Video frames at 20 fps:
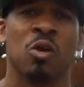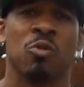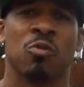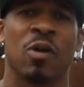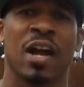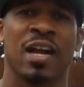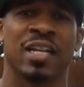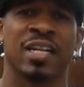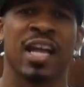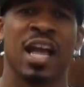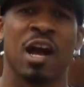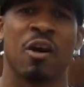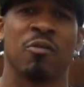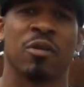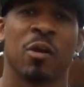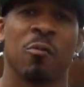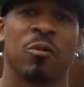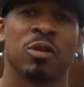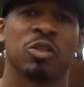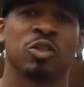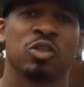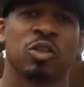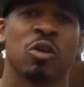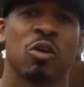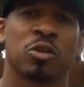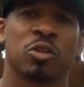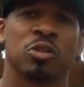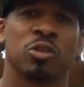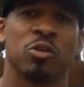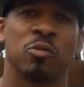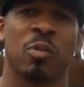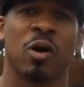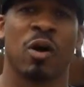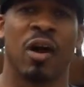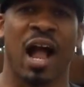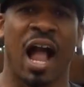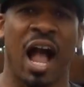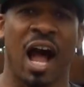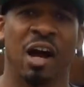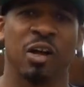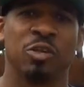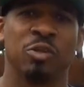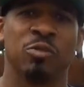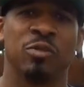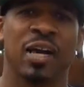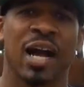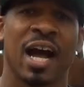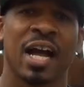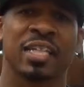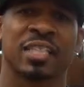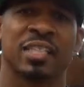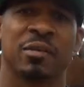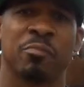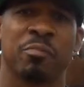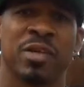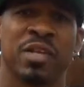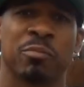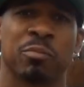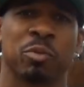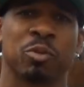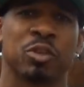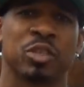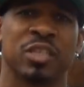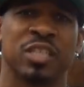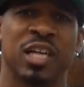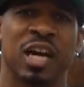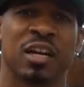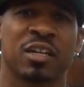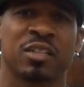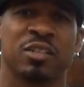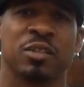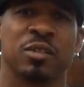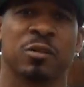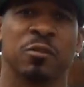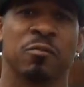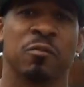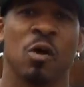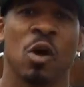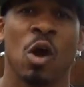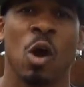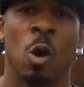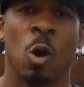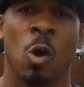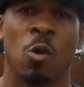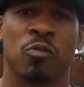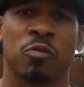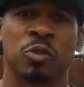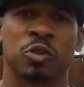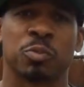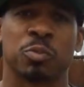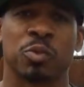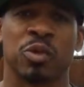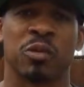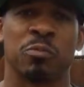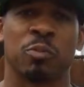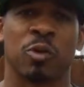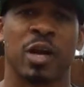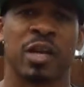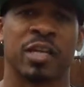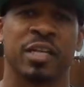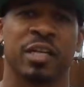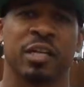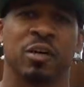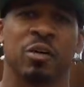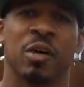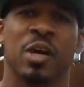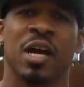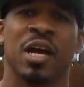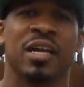right now, and I want to talk to you about how you guys can be productive over spring break here.